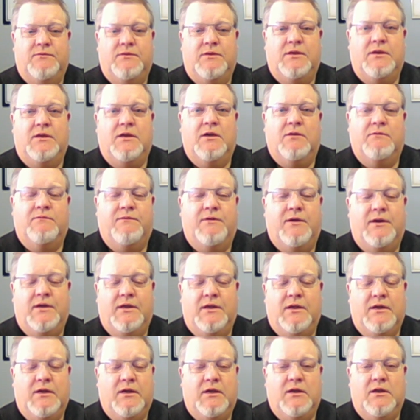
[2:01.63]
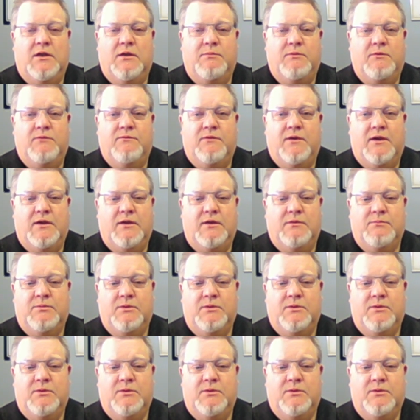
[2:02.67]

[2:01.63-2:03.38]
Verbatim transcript: you need help finding it, I can help you find it.